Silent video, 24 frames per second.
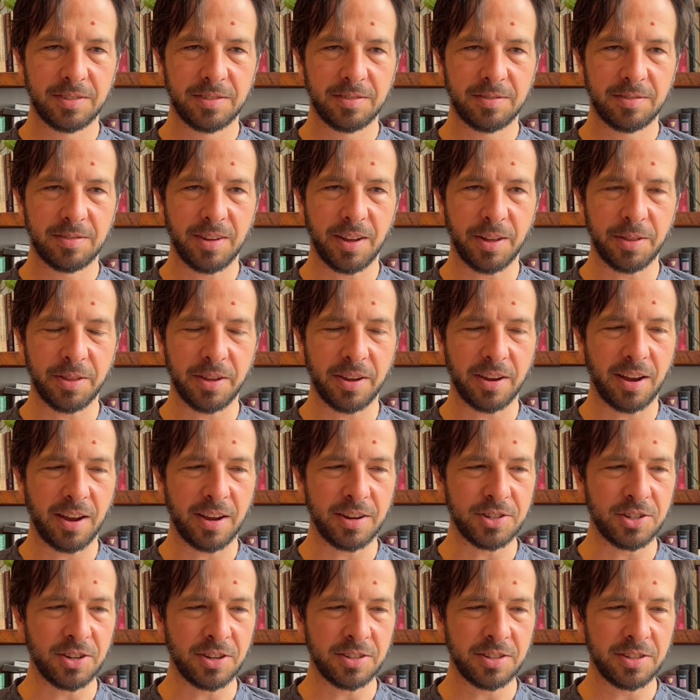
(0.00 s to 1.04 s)
I think I
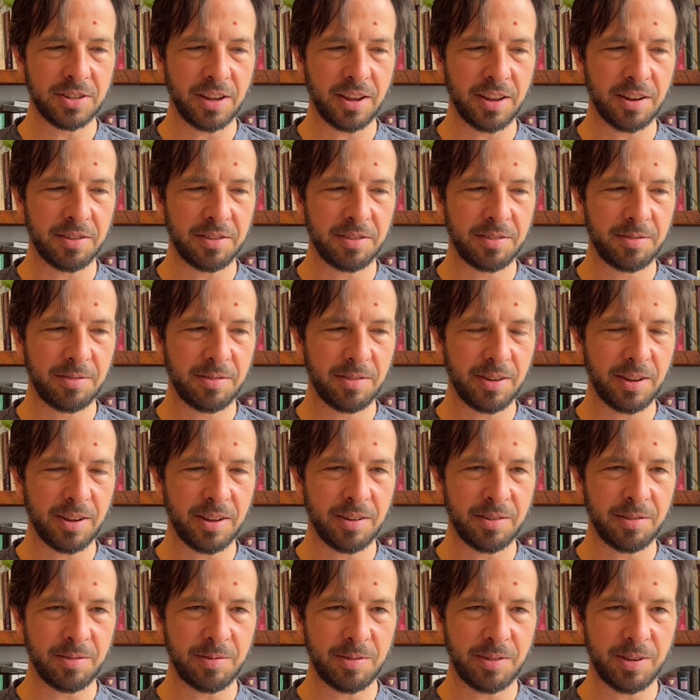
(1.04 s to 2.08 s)
just said
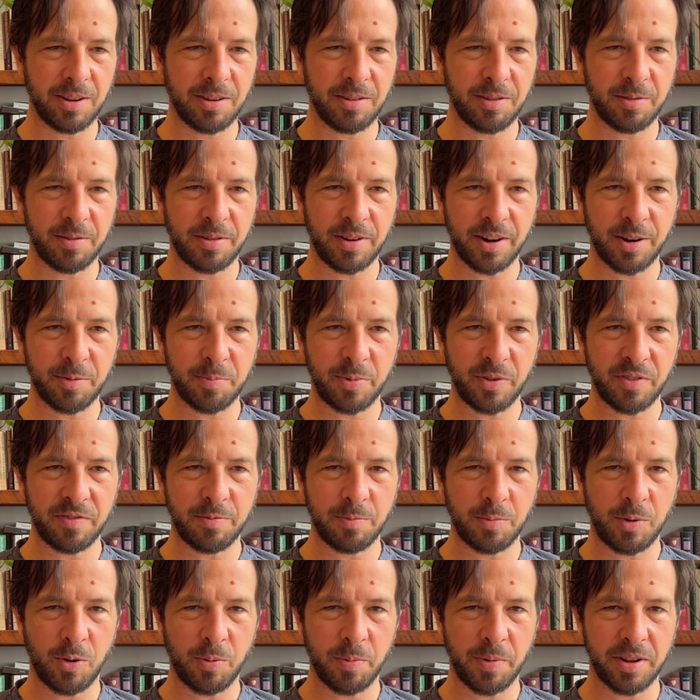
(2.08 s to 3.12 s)
in a very brief
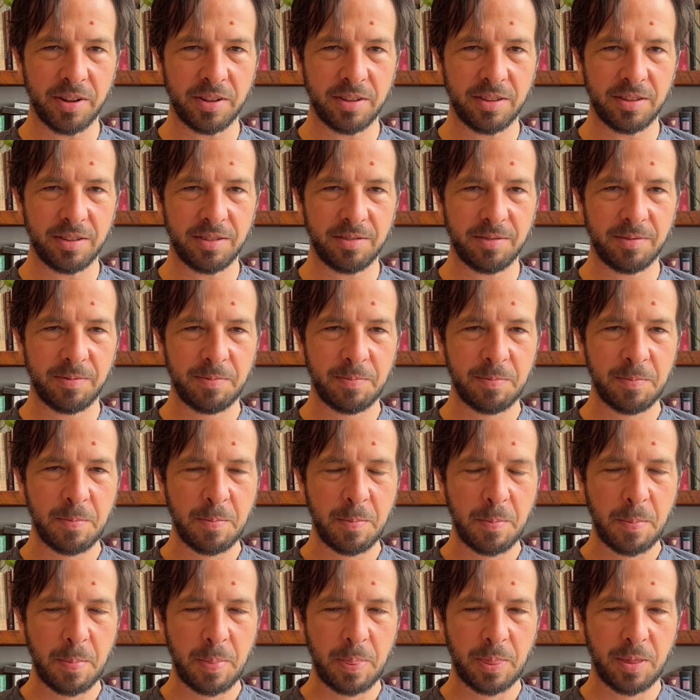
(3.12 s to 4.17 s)
moment
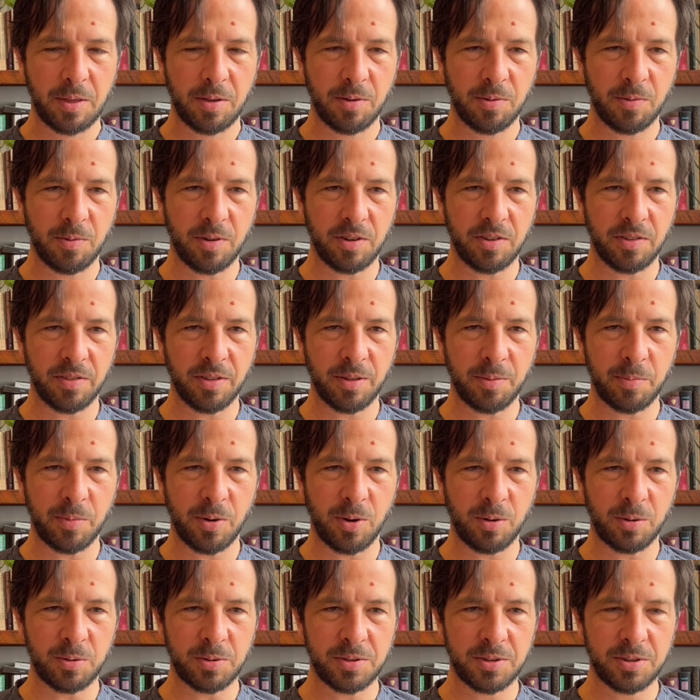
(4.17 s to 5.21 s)
one of the
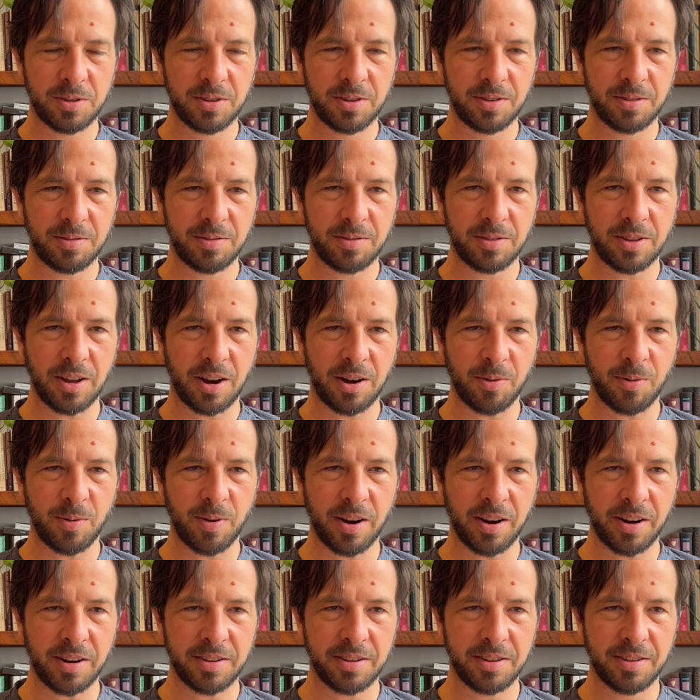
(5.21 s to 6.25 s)
most
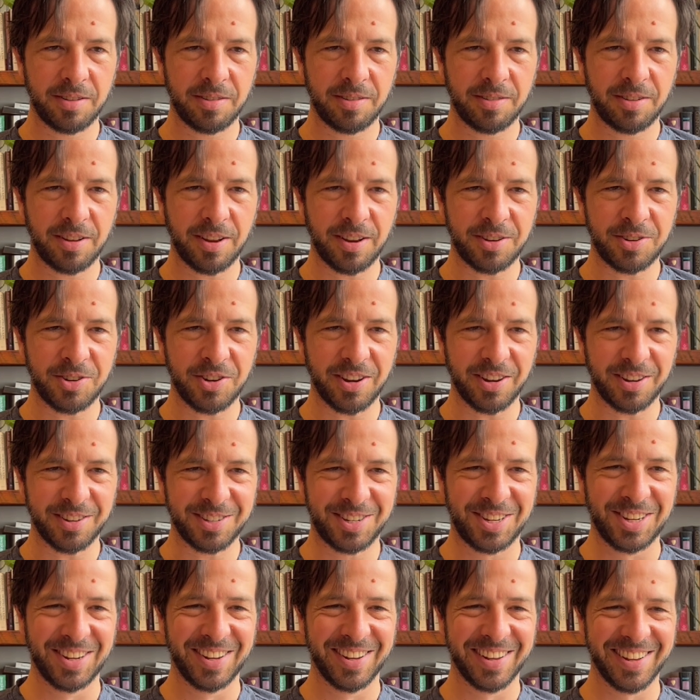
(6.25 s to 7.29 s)
direct
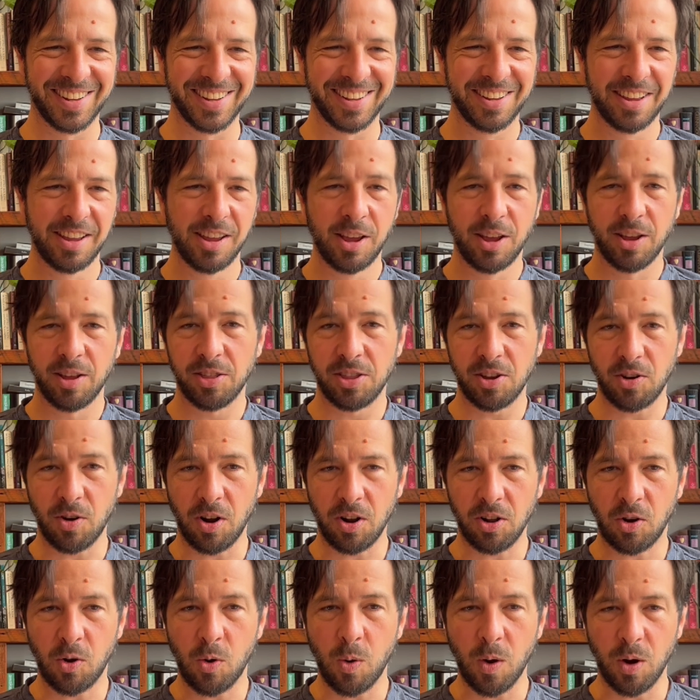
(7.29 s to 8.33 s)
teachings. They're
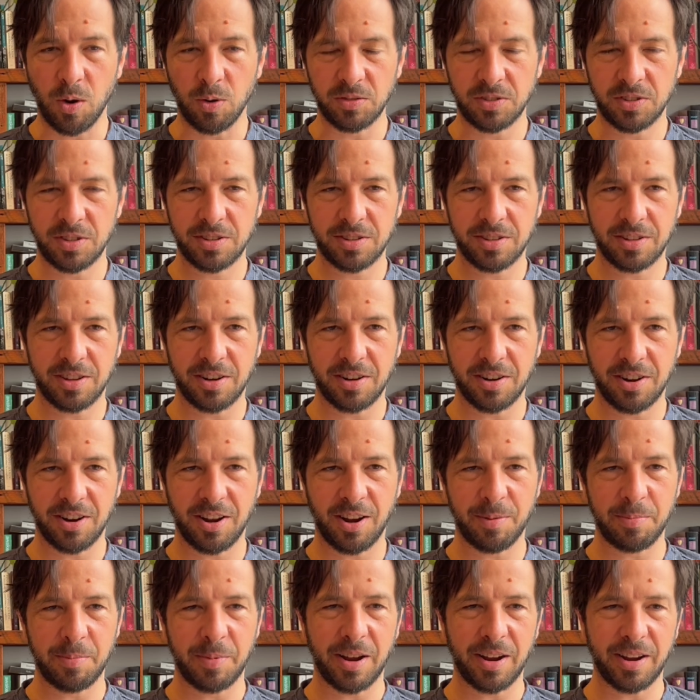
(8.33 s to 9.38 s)
all quotes, they're
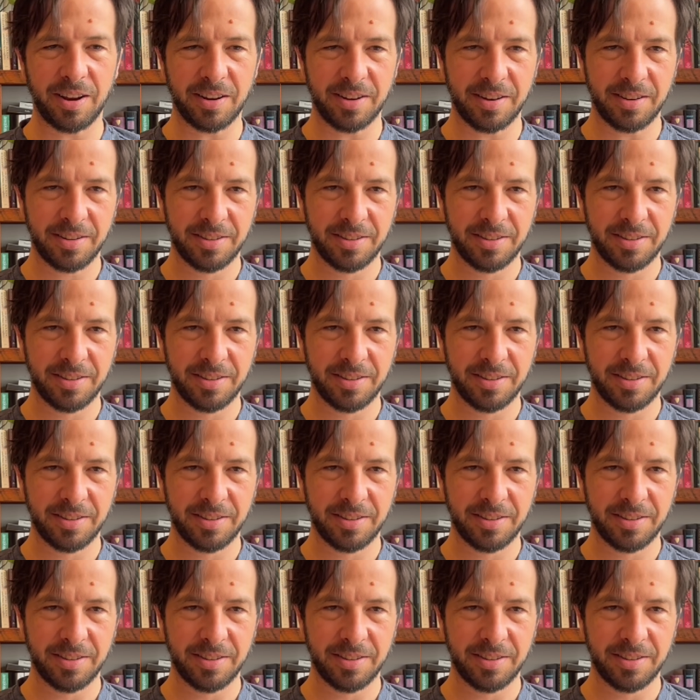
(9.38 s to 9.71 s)
not mine.